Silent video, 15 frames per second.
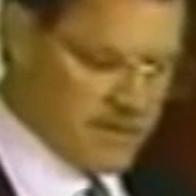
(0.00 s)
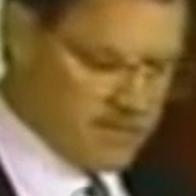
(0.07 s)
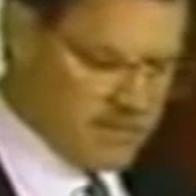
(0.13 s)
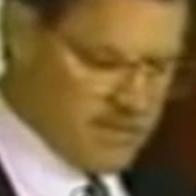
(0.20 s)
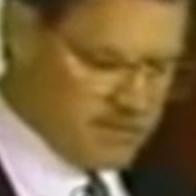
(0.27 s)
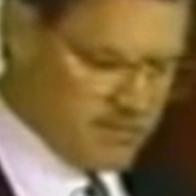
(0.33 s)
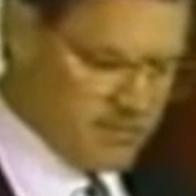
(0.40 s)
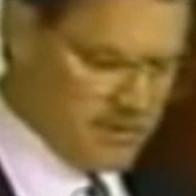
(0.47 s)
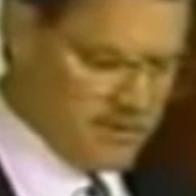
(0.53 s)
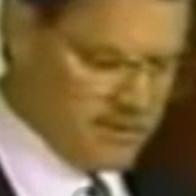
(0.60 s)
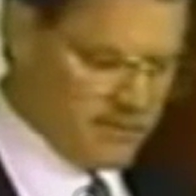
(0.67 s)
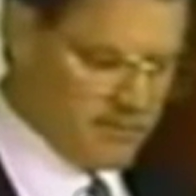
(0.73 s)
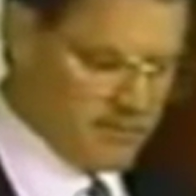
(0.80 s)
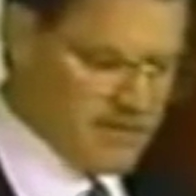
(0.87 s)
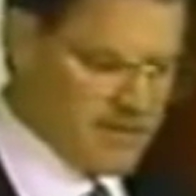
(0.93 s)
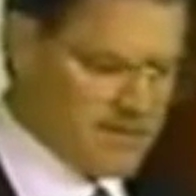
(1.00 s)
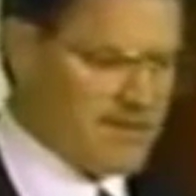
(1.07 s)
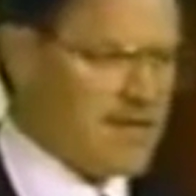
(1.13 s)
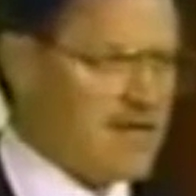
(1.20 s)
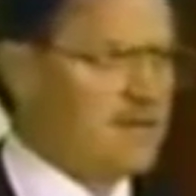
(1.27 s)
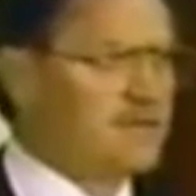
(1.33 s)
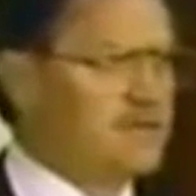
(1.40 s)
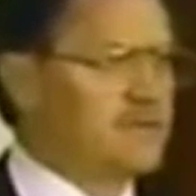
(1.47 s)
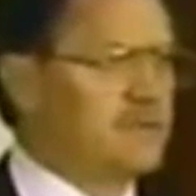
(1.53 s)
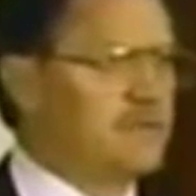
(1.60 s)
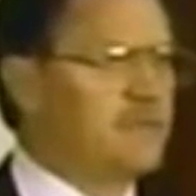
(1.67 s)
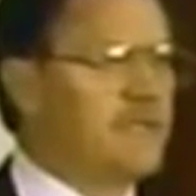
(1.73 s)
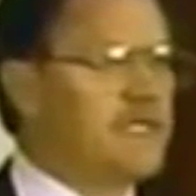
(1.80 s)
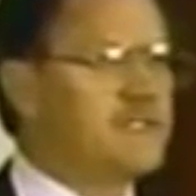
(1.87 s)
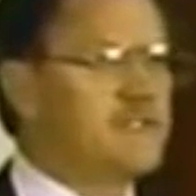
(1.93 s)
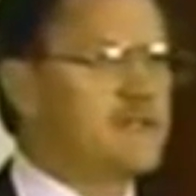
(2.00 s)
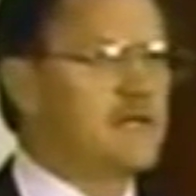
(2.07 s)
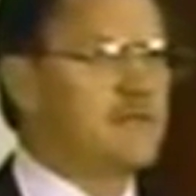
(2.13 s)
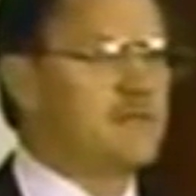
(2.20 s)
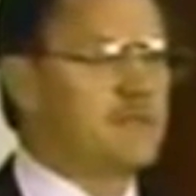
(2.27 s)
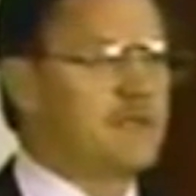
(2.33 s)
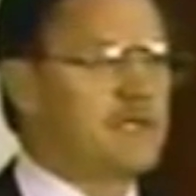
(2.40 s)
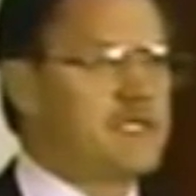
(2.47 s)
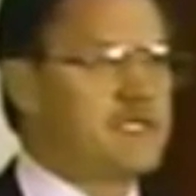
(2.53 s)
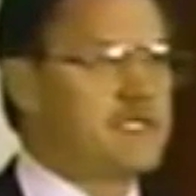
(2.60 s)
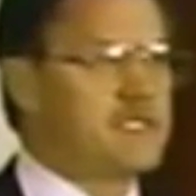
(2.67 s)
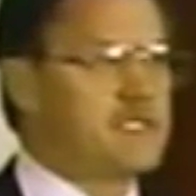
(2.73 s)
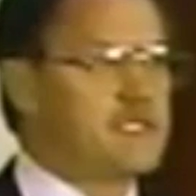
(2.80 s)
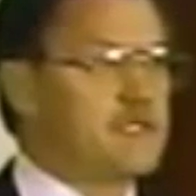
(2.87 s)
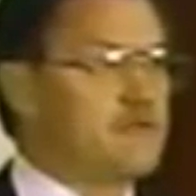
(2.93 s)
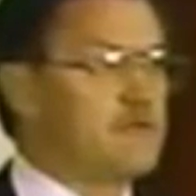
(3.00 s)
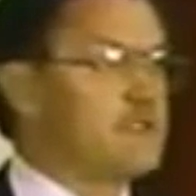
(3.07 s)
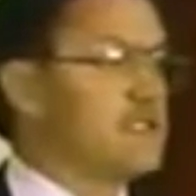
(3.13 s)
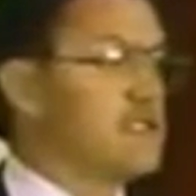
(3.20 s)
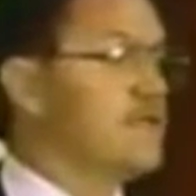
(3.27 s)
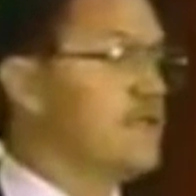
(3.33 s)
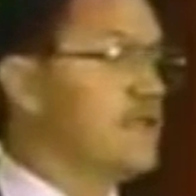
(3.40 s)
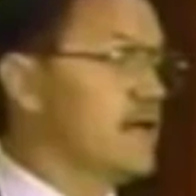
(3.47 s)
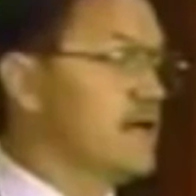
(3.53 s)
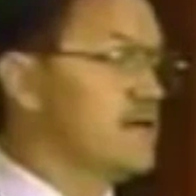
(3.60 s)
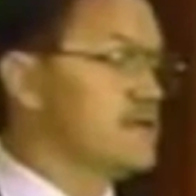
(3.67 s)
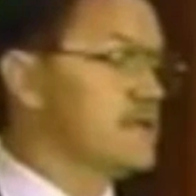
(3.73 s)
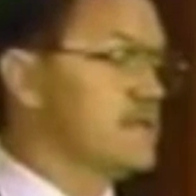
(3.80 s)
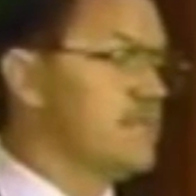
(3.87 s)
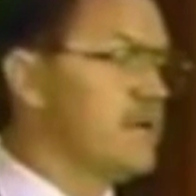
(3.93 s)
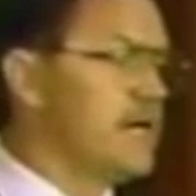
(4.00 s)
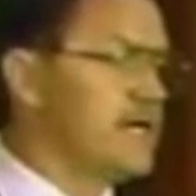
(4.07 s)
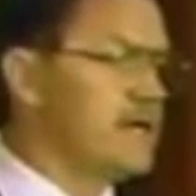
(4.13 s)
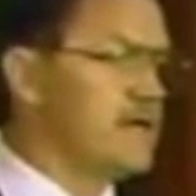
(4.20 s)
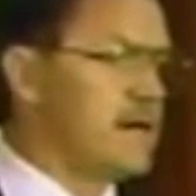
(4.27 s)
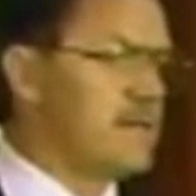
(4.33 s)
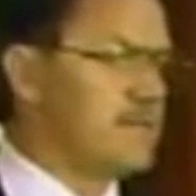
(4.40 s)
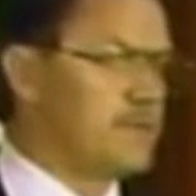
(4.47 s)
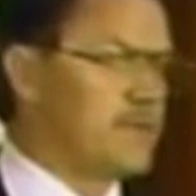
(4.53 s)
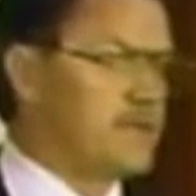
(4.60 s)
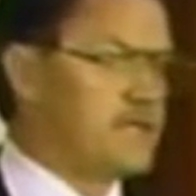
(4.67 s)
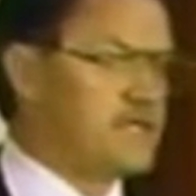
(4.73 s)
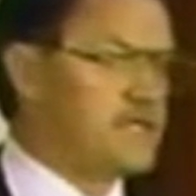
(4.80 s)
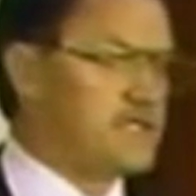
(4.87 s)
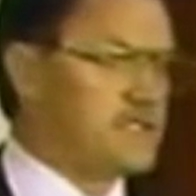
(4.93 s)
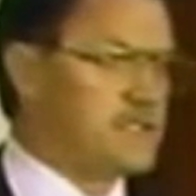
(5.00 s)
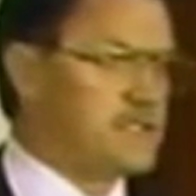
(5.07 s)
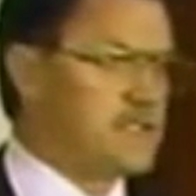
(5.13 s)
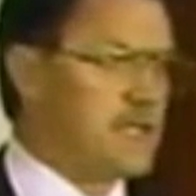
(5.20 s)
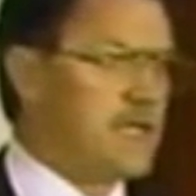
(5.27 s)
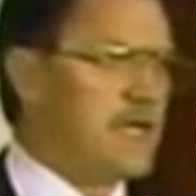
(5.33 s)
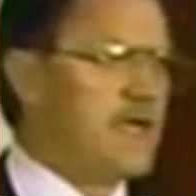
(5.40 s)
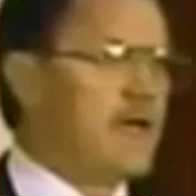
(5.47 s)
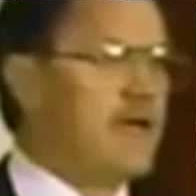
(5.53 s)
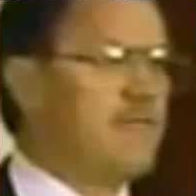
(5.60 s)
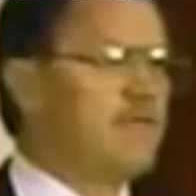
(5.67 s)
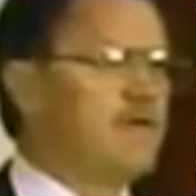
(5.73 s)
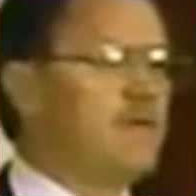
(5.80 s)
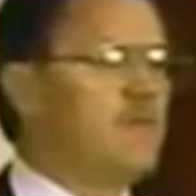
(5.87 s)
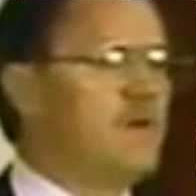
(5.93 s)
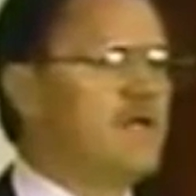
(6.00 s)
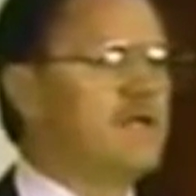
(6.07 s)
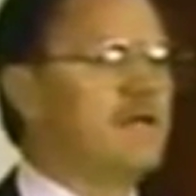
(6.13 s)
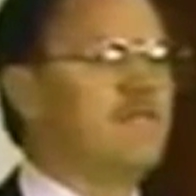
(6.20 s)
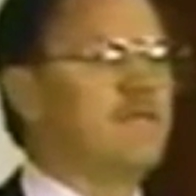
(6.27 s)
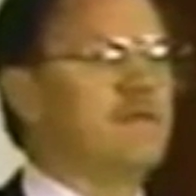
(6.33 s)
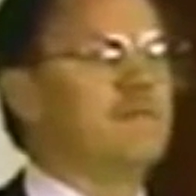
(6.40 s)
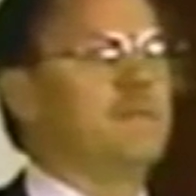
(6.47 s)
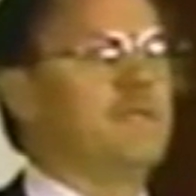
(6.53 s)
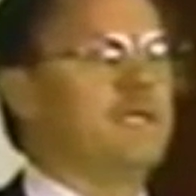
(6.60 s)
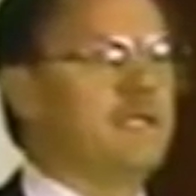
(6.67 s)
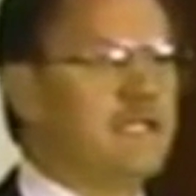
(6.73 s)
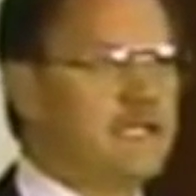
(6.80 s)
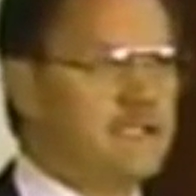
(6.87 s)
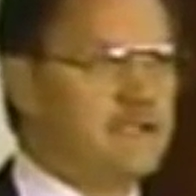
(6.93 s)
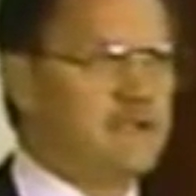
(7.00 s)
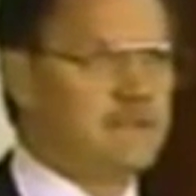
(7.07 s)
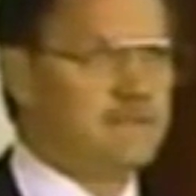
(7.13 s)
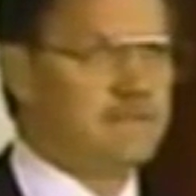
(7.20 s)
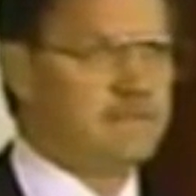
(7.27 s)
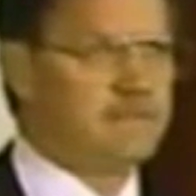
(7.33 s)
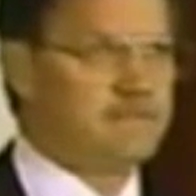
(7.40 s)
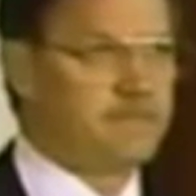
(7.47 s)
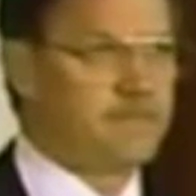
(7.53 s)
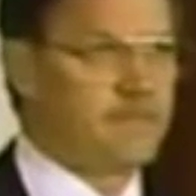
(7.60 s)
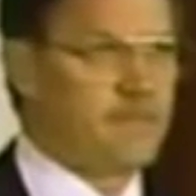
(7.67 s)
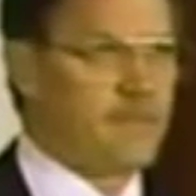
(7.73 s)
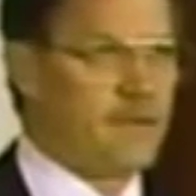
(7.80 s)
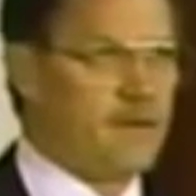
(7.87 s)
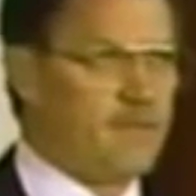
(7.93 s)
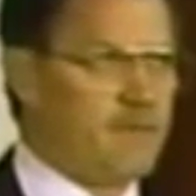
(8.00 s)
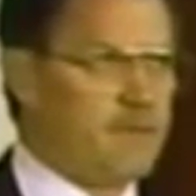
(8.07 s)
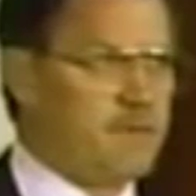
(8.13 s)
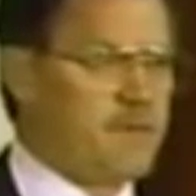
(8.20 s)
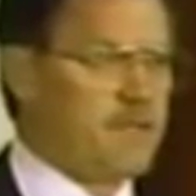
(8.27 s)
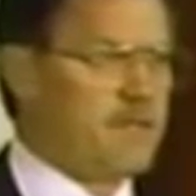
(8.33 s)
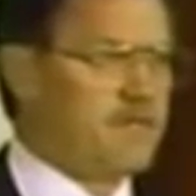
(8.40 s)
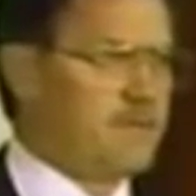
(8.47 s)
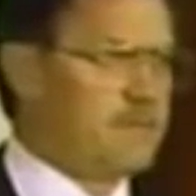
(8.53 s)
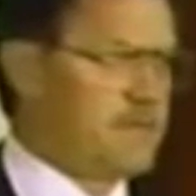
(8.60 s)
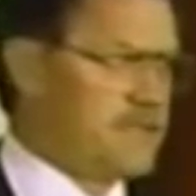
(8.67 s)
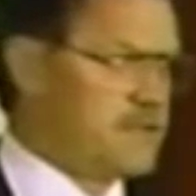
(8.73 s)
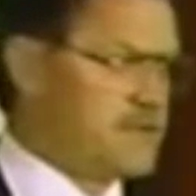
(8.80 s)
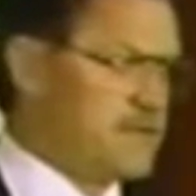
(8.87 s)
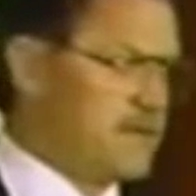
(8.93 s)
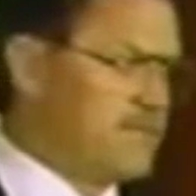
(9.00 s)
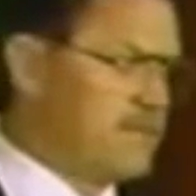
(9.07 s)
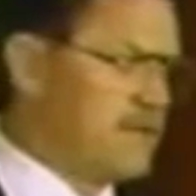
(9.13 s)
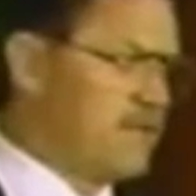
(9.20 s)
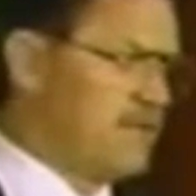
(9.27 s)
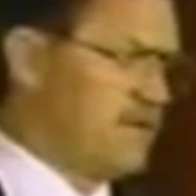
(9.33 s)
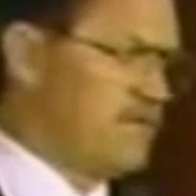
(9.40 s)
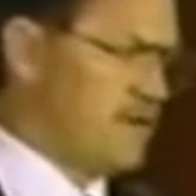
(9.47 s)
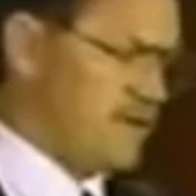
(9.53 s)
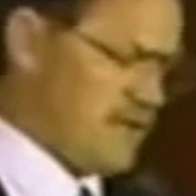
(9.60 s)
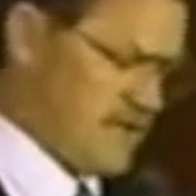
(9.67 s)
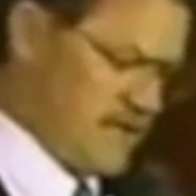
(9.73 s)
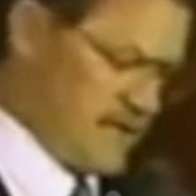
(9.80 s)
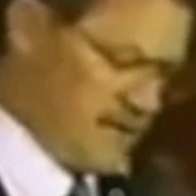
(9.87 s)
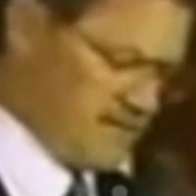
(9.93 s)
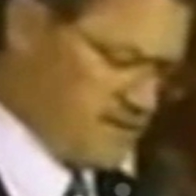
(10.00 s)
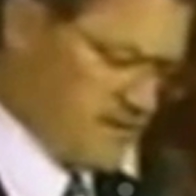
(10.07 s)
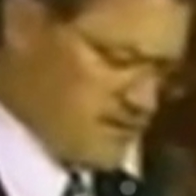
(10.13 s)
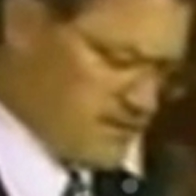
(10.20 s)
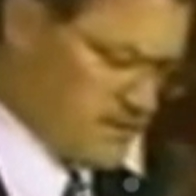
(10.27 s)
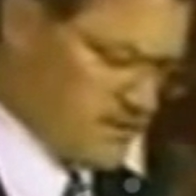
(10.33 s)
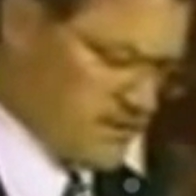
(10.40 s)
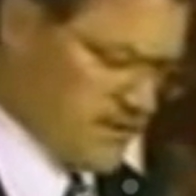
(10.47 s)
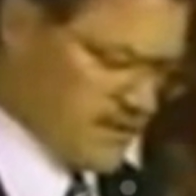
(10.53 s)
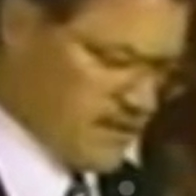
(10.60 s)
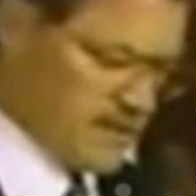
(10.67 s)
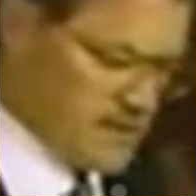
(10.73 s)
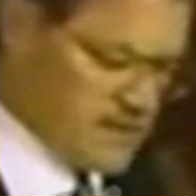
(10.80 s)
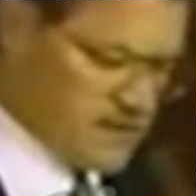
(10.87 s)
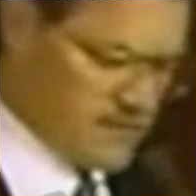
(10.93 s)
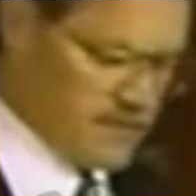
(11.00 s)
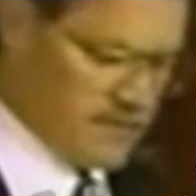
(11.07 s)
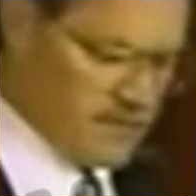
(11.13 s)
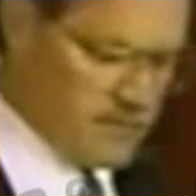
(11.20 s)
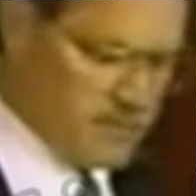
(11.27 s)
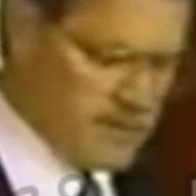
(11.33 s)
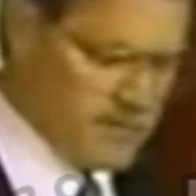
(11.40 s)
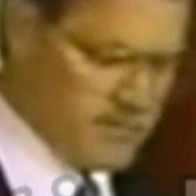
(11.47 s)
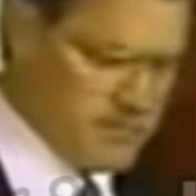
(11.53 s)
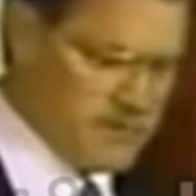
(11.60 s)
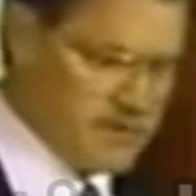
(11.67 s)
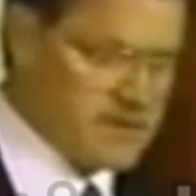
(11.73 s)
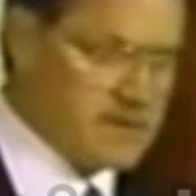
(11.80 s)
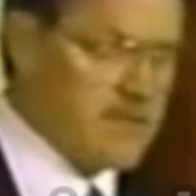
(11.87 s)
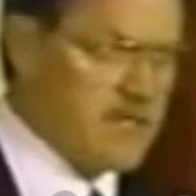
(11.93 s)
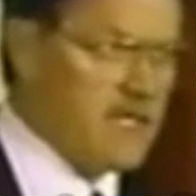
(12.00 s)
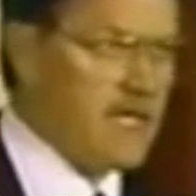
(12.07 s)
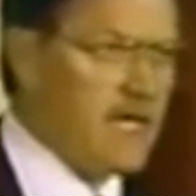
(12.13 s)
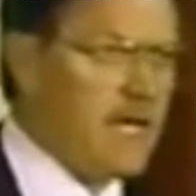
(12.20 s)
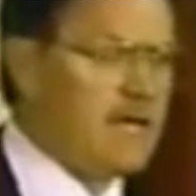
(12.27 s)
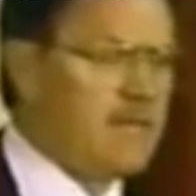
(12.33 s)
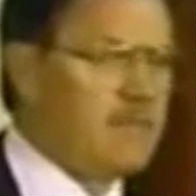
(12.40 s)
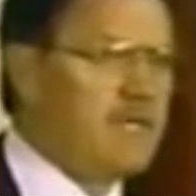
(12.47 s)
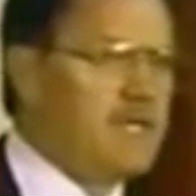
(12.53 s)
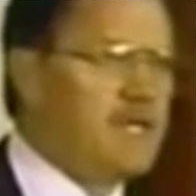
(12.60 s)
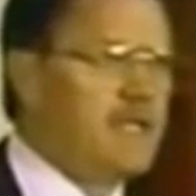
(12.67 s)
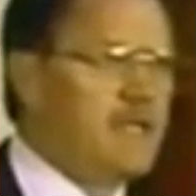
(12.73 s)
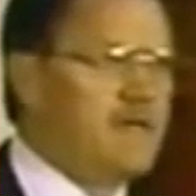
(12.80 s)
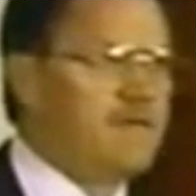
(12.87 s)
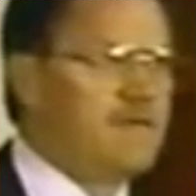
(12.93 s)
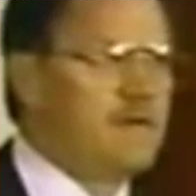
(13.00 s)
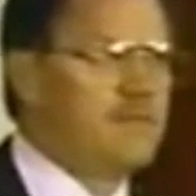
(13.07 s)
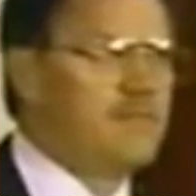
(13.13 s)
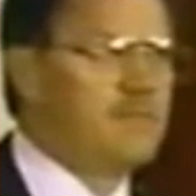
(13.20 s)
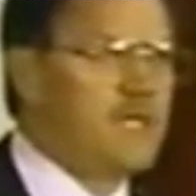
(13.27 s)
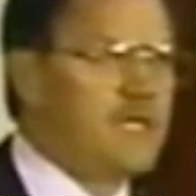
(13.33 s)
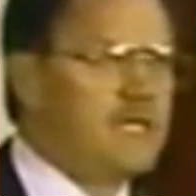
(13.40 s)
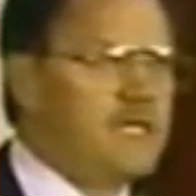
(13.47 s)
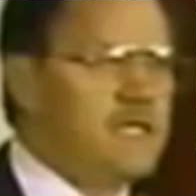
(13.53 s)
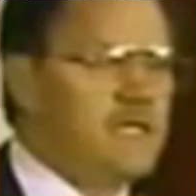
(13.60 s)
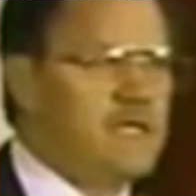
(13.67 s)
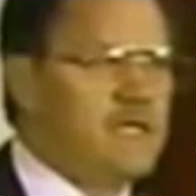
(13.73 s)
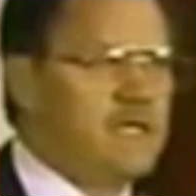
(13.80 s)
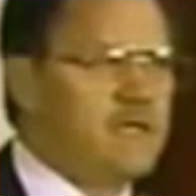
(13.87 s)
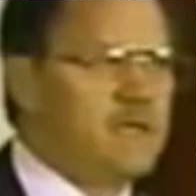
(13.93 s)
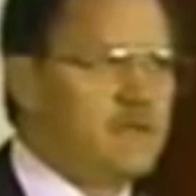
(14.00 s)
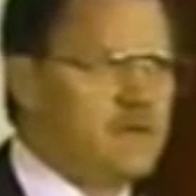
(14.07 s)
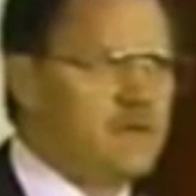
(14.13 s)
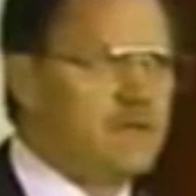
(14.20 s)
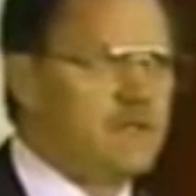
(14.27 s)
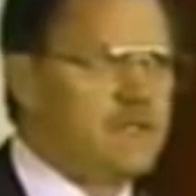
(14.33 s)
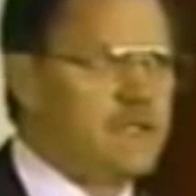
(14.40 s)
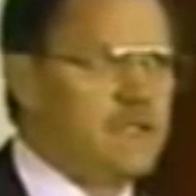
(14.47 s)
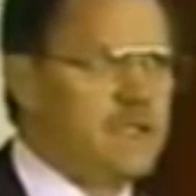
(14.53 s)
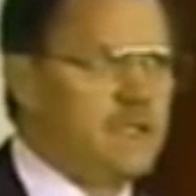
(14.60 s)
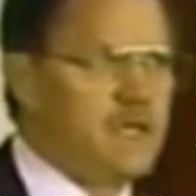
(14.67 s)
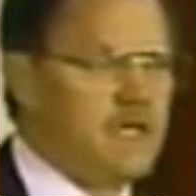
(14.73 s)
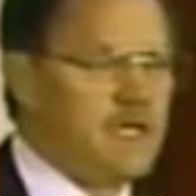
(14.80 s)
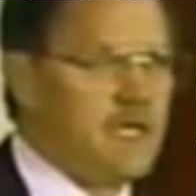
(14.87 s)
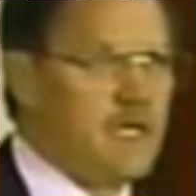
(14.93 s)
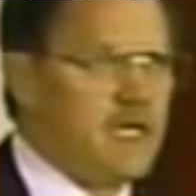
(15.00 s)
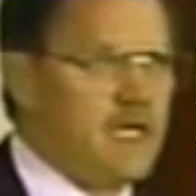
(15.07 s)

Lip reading: you come up with 3,000 major operations and over 10,000 minor operations. Every one of them illegal, every one of them disruptive of the lives and societies of other peoples, and many of them bloody and gory